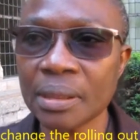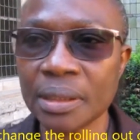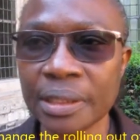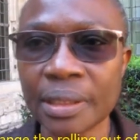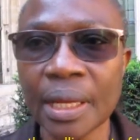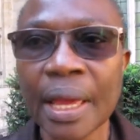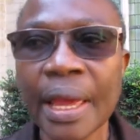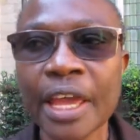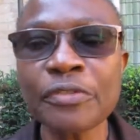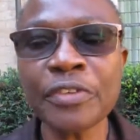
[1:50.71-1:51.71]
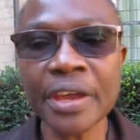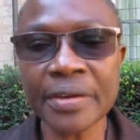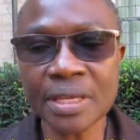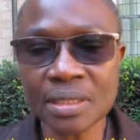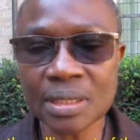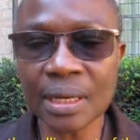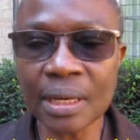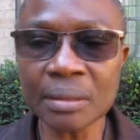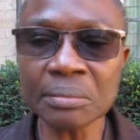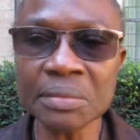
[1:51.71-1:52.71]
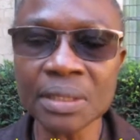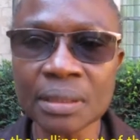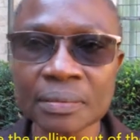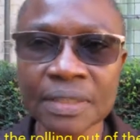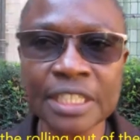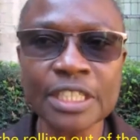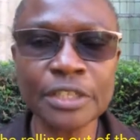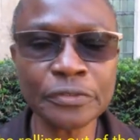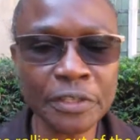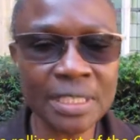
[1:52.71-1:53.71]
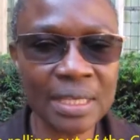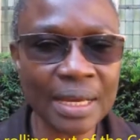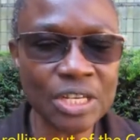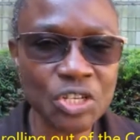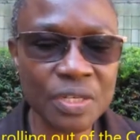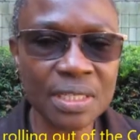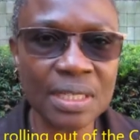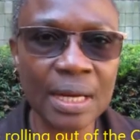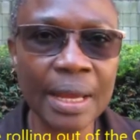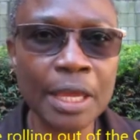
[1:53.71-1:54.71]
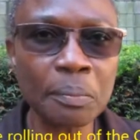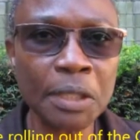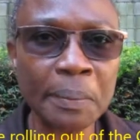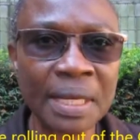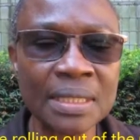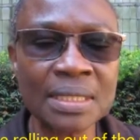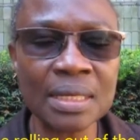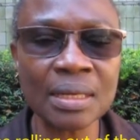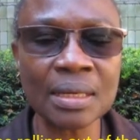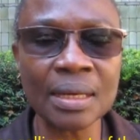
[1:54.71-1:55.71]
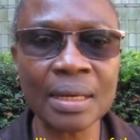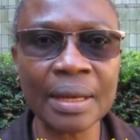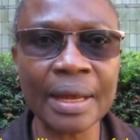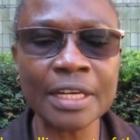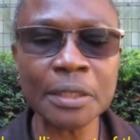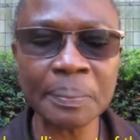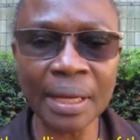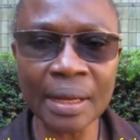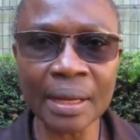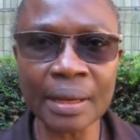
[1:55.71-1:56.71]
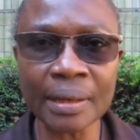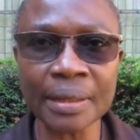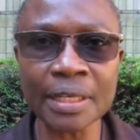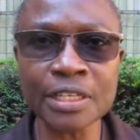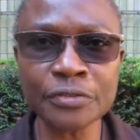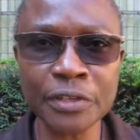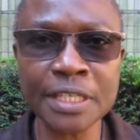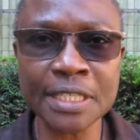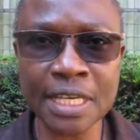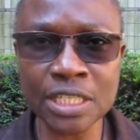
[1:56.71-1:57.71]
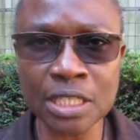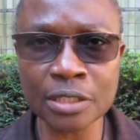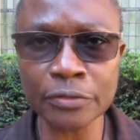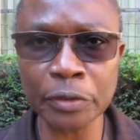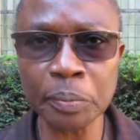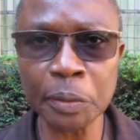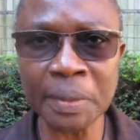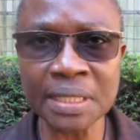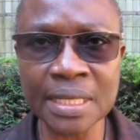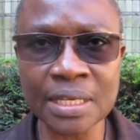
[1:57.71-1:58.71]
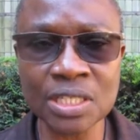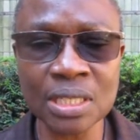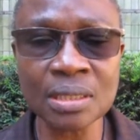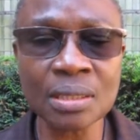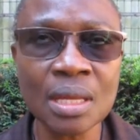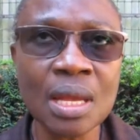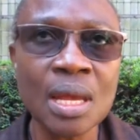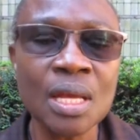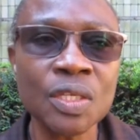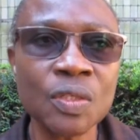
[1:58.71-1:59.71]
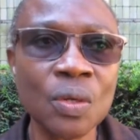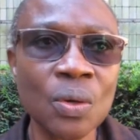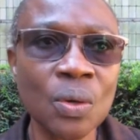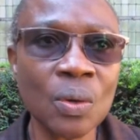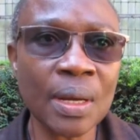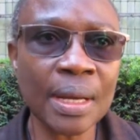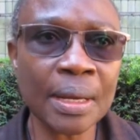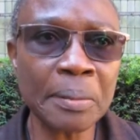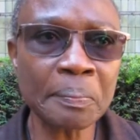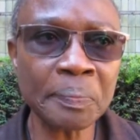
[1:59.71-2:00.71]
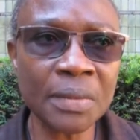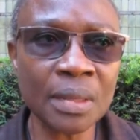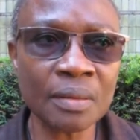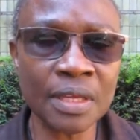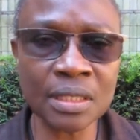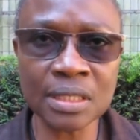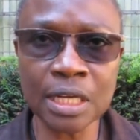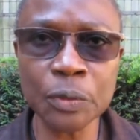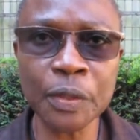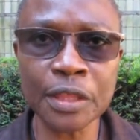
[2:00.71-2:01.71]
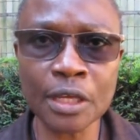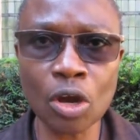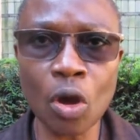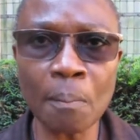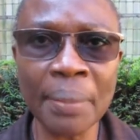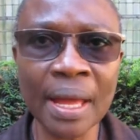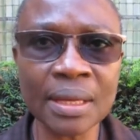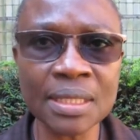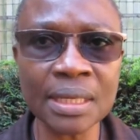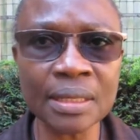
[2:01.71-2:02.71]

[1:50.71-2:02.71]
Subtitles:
It varies. The different countries that are implementing CAADP are in different stages of implementation. So they start with the compact, and